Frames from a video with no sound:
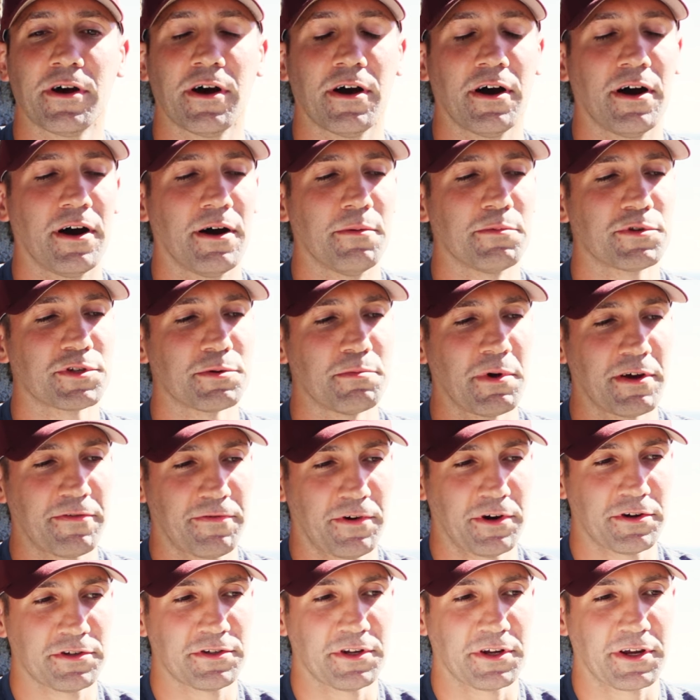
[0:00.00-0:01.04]
Um, so my
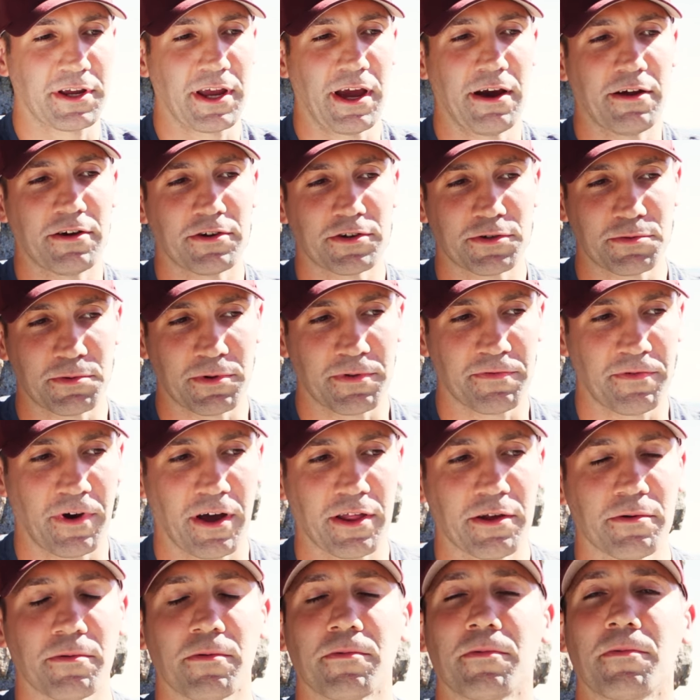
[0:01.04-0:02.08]
first encounters with
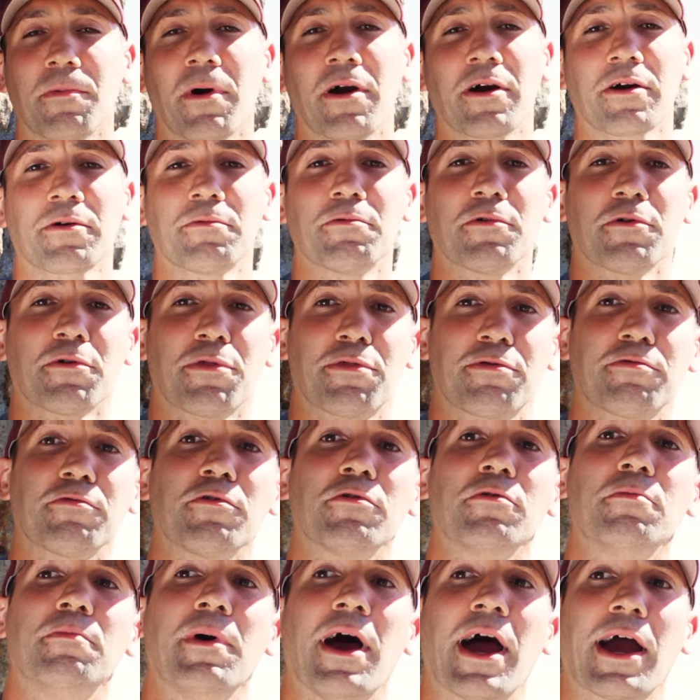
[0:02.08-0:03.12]
Father Mark were
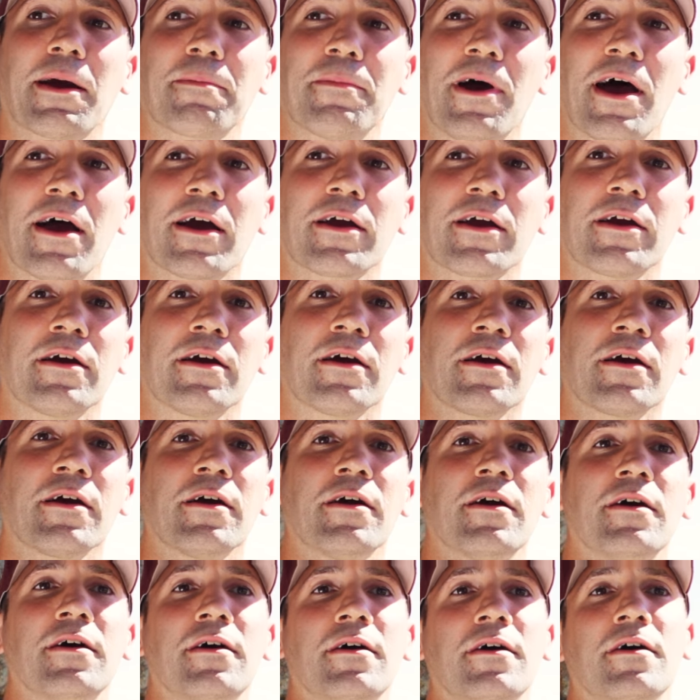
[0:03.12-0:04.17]
through backpacking.
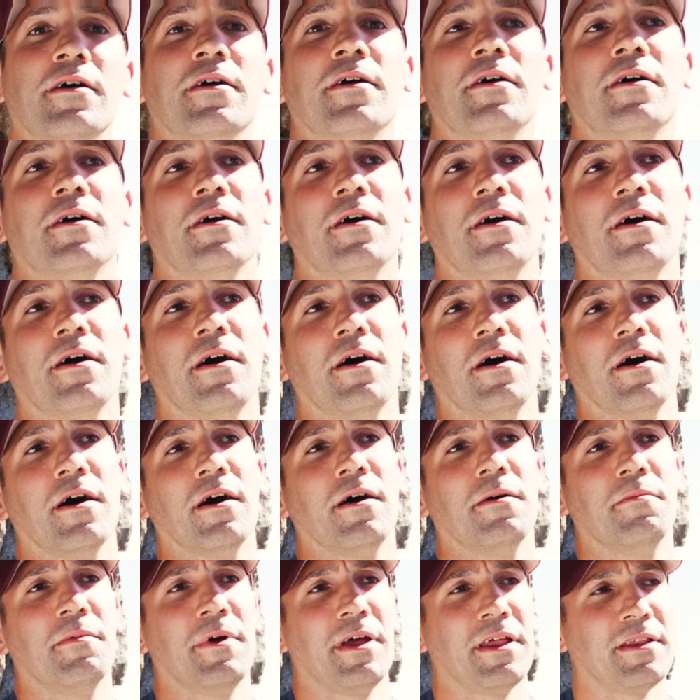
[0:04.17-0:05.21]

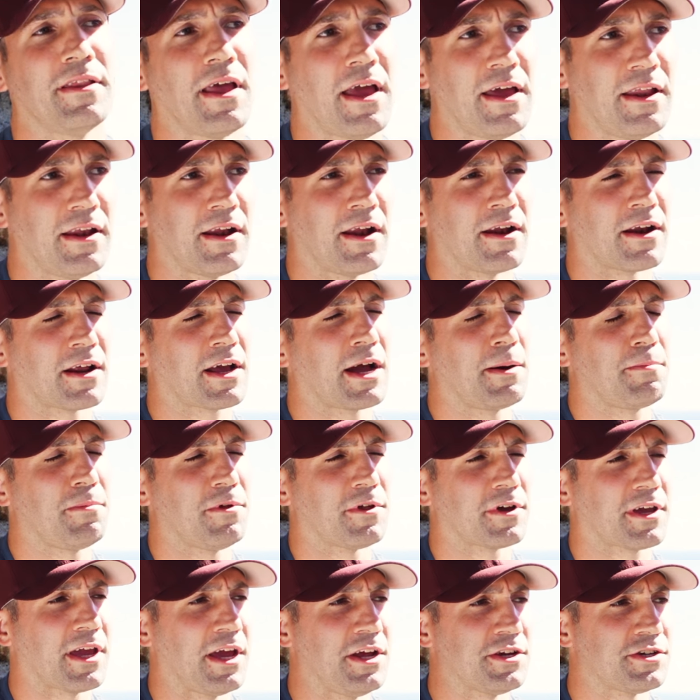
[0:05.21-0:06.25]
Um, and, and on a couple
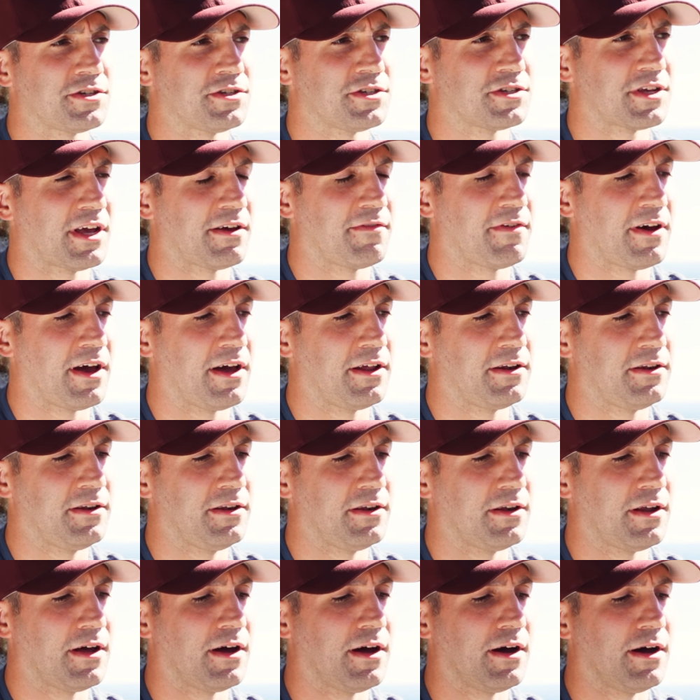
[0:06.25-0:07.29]
occasions I've had,
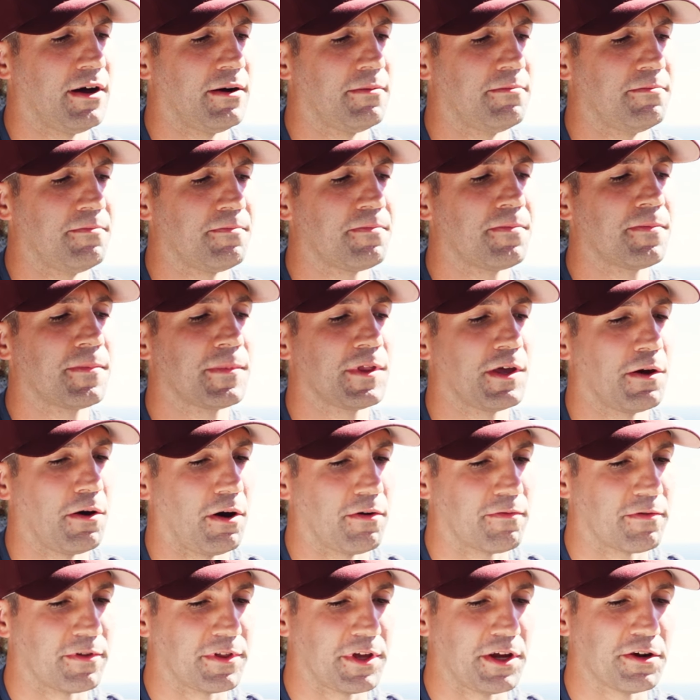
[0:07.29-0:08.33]
um, you know,
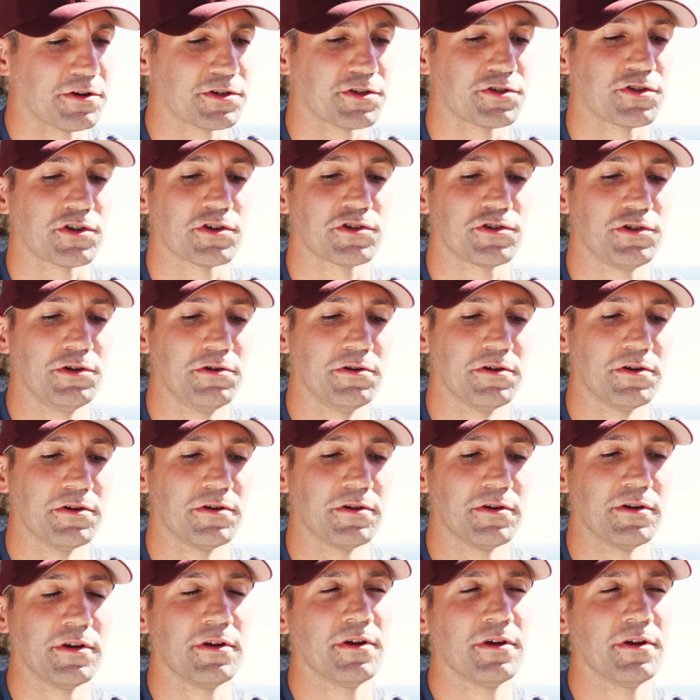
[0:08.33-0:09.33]
over the years as a student,